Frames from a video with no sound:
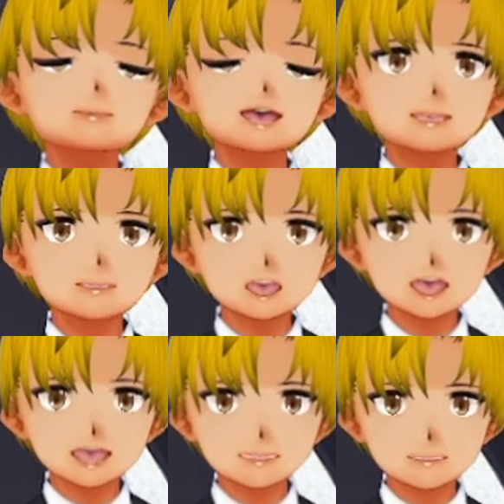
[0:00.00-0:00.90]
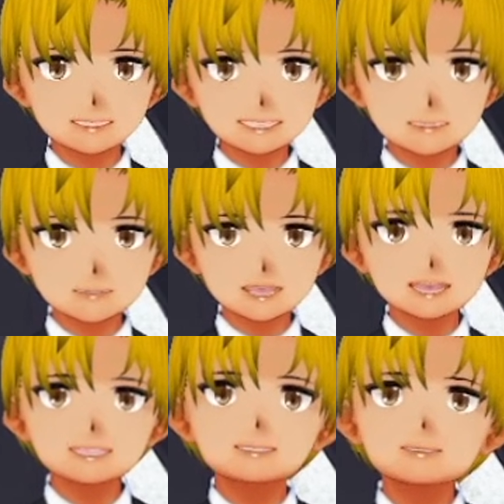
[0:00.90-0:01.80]
I still want to share it,
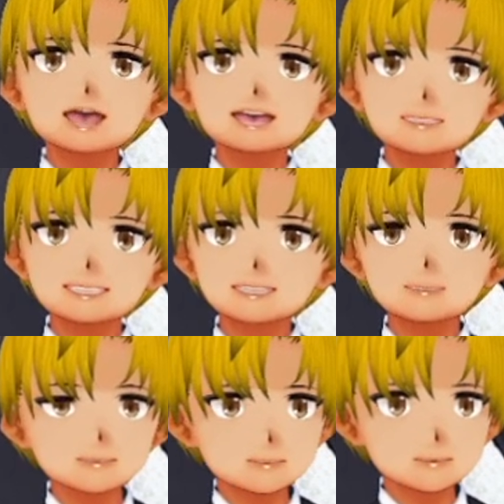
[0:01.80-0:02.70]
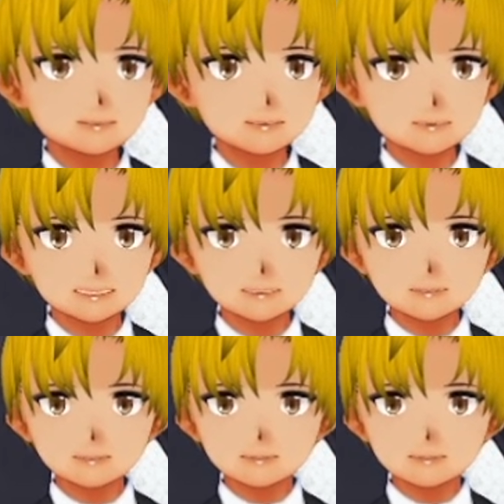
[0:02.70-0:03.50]
however long it takes. It rhymes.